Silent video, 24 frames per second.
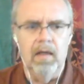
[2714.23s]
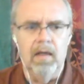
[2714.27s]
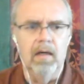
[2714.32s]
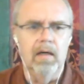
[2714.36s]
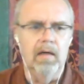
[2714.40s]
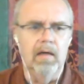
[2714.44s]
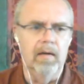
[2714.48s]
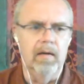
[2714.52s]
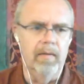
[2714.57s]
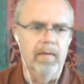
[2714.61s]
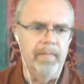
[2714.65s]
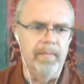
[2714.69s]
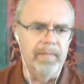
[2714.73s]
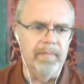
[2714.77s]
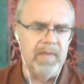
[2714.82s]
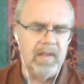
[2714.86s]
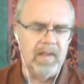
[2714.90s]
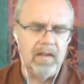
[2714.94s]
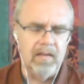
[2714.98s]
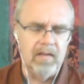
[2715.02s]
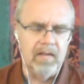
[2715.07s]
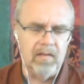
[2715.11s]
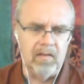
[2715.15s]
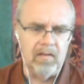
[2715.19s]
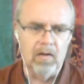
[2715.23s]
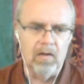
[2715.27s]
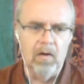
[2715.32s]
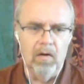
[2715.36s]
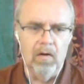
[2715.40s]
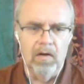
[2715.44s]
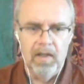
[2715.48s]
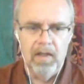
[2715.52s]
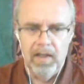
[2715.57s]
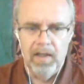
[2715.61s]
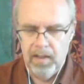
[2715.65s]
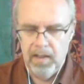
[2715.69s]
Uh, so
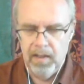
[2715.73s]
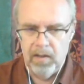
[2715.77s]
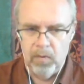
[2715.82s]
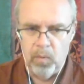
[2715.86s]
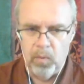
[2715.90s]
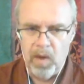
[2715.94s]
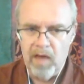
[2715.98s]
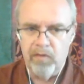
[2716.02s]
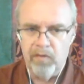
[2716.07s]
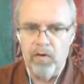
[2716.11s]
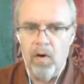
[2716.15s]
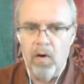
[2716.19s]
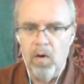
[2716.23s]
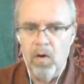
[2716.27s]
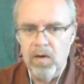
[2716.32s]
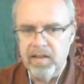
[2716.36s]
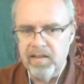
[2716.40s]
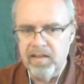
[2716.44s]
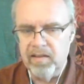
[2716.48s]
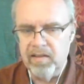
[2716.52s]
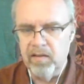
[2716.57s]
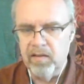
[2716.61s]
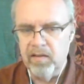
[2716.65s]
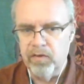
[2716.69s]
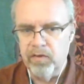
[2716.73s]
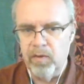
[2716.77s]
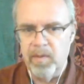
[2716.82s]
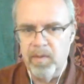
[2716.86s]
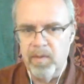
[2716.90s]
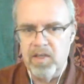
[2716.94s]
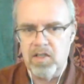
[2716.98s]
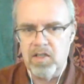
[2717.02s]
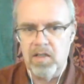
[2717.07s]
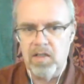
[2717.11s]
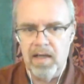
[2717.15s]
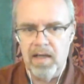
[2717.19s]
we have all this
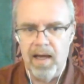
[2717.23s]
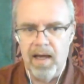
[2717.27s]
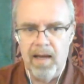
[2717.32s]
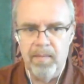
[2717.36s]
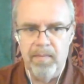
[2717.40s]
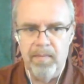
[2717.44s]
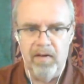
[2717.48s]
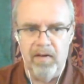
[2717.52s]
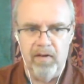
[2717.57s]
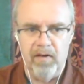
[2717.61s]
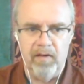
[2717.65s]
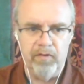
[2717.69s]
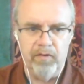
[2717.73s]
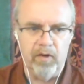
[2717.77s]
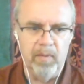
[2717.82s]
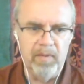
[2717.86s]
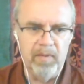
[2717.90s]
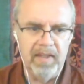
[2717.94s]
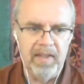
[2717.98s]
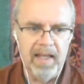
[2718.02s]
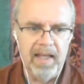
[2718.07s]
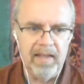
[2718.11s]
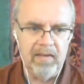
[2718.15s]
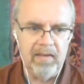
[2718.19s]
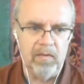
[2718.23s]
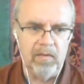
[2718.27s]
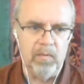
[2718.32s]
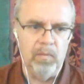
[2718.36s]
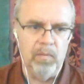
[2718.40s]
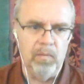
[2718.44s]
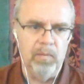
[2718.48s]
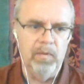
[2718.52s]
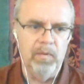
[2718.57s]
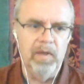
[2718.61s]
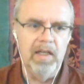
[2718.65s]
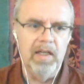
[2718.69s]
information, and, and from that
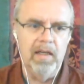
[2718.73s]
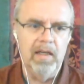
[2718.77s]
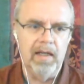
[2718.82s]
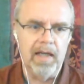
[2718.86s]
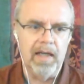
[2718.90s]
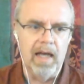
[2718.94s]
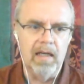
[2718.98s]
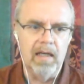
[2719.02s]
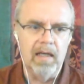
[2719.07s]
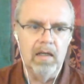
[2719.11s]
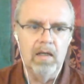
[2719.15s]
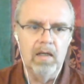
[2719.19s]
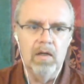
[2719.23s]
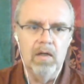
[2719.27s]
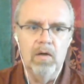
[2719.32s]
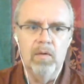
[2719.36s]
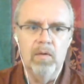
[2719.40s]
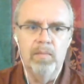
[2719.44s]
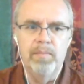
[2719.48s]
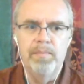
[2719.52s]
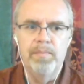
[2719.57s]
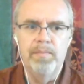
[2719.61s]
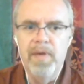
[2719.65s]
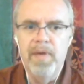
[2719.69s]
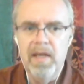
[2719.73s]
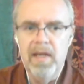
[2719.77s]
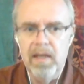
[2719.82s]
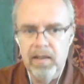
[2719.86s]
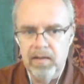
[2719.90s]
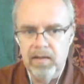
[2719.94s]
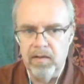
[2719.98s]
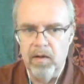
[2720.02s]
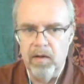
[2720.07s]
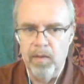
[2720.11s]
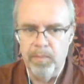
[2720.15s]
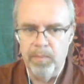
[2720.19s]
we can now
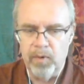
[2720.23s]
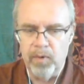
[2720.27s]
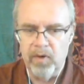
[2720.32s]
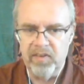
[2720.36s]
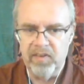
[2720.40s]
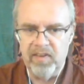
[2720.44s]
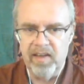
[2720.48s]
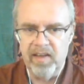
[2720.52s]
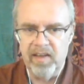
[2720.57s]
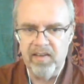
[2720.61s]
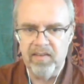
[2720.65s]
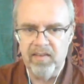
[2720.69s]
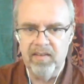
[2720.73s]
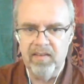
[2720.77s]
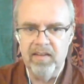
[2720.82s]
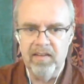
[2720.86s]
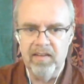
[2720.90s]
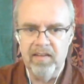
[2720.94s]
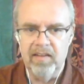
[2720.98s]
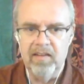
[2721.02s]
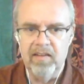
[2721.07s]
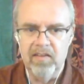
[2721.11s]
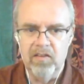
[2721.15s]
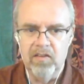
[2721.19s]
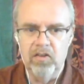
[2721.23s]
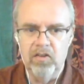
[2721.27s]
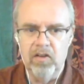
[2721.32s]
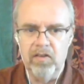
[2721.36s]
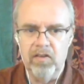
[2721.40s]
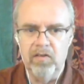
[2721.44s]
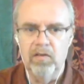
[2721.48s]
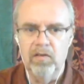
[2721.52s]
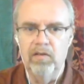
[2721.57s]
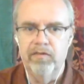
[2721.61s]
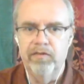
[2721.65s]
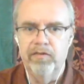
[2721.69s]
build a process that is
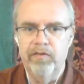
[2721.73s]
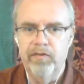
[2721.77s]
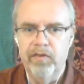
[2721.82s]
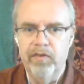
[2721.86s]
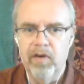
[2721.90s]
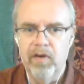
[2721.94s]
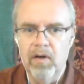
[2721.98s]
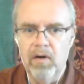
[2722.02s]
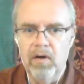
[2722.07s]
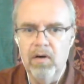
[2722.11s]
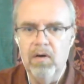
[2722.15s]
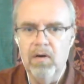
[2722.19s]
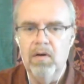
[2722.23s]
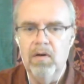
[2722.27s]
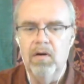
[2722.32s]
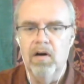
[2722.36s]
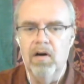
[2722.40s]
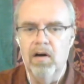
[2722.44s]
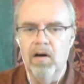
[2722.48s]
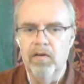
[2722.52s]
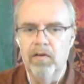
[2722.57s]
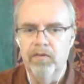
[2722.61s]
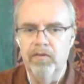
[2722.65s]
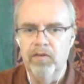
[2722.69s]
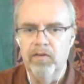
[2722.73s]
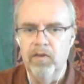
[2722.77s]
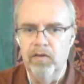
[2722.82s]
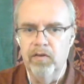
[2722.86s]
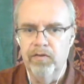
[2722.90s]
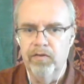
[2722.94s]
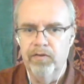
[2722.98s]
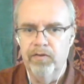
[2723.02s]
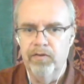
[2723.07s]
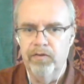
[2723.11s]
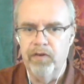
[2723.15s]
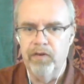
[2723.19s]
just the flow of the
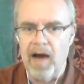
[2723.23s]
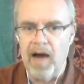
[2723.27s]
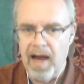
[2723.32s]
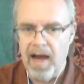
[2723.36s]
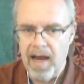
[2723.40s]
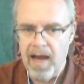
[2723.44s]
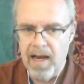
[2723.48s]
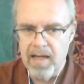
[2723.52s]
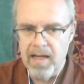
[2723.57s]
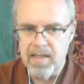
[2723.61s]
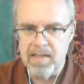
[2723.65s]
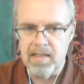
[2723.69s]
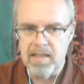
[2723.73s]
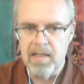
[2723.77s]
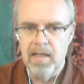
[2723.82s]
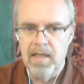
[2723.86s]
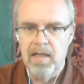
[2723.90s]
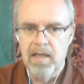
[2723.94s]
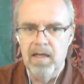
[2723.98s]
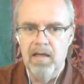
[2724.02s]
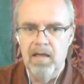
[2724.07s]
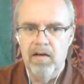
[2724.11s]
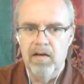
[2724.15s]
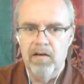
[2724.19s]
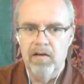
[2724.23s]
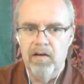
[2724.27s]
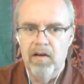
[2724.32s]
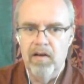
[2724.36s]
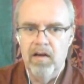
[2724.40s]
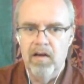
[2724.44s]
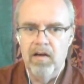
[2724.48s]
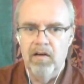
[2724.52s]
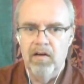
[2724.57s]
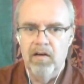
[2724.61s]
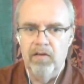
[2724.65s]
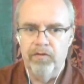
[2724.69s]
files
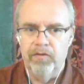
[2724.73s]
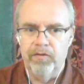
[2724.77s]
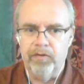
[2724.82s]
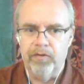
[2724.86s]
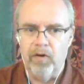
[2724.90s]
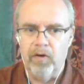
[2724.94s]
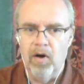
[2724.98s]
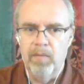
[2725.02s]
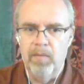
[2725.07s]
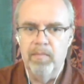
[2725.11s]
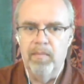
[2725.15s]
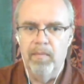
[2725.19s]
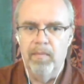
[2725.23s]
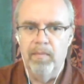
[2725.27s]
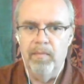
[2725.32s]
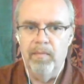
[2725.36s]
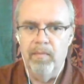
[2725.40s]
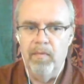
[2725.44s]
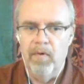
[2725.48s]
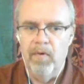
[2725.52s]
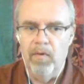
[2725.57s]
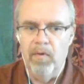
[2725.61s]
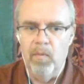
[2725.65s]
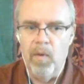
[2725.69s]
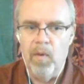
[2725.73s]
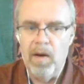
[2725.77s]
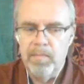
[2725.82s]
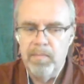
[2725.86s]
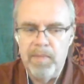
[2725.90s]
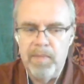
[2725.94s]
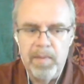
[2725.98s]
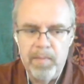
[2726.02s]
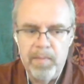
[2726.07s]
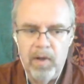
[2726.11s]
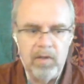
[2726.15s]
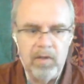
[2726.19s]
from one
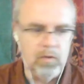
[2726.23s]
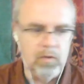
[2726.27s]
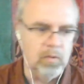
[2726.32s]
people